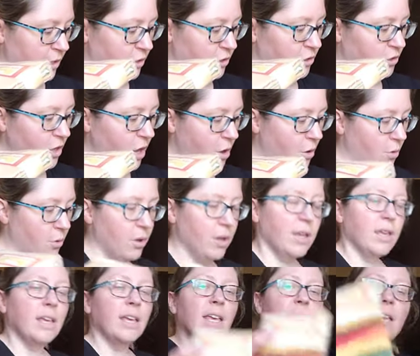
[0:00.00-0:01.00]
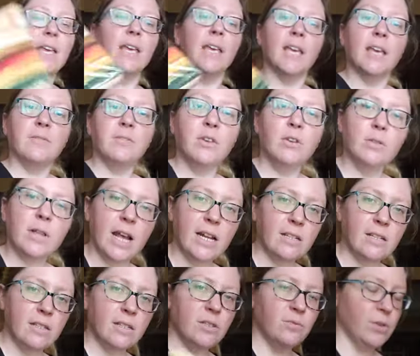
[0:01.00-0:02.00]
So, if you
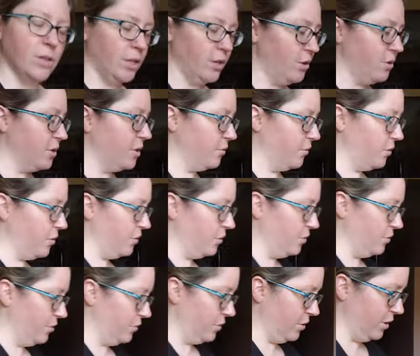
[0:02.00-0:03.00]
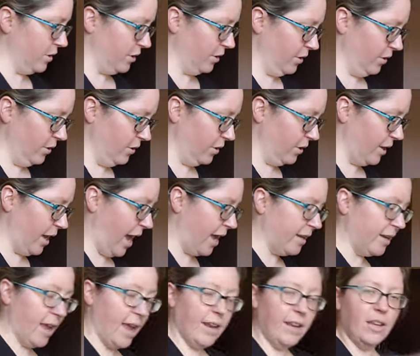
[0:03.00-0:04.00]
liked this video, if you
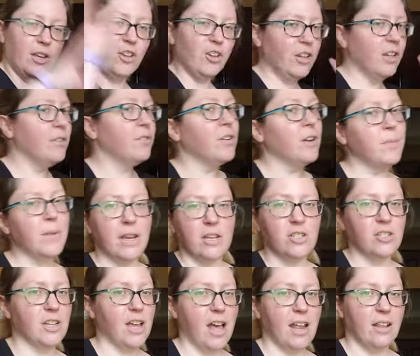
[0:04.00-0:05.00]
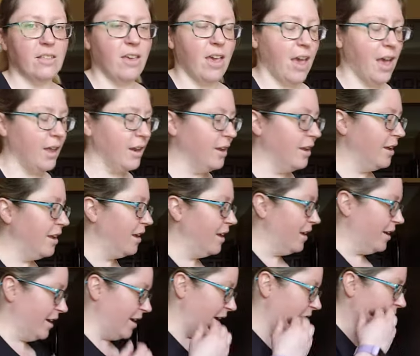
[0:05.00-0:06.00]
got any good information out of that,
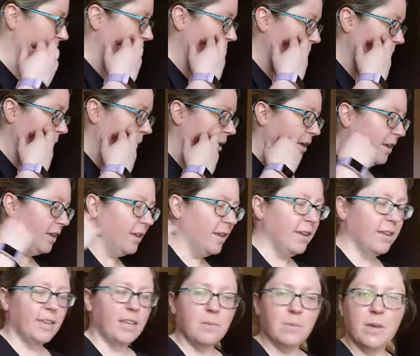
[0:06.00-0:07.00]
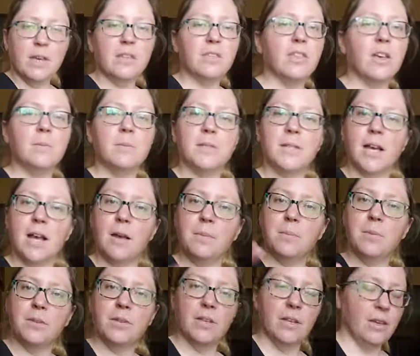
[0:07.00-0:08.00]
um, give me a thumbs up.
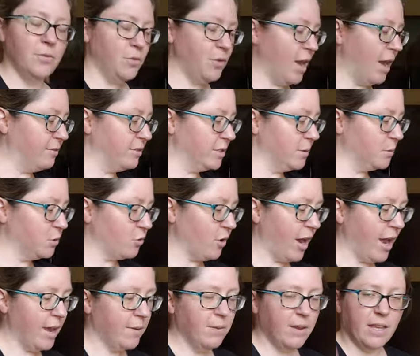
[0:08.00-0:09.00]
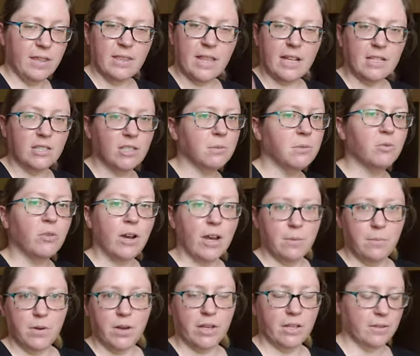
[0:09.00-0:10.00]
If you haven't subscribed, hit that
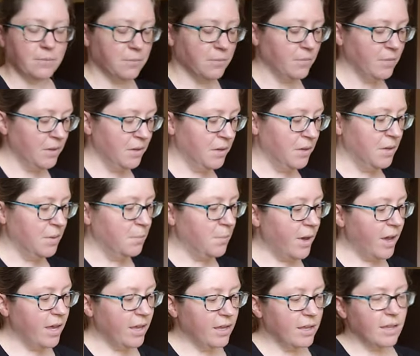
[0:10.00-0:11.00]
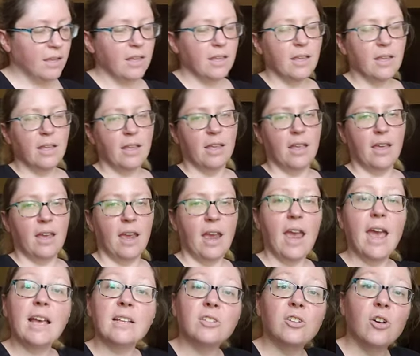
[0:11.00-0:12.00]
subscribe button. But
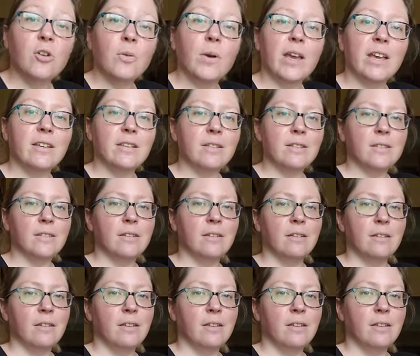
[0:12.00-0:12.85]
as always,